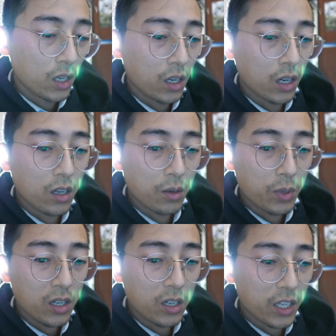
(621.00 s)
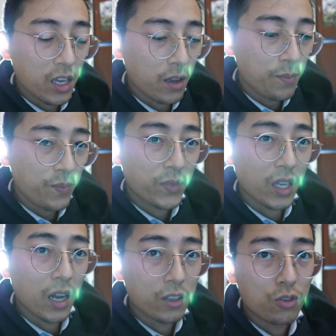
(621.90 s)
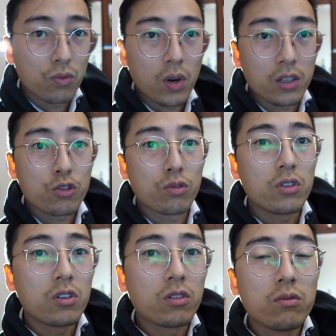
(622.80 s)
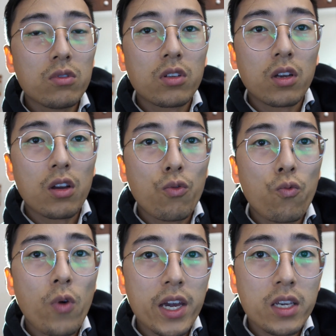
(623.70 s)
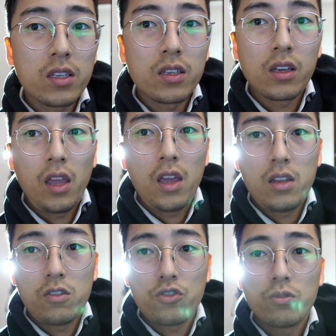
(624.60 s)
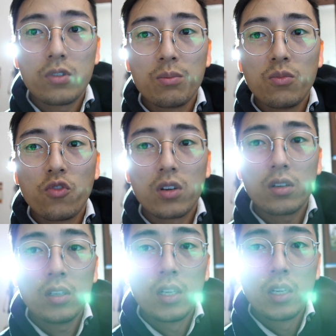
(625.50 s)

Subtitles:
But then again, I do want to, wait and shoot some more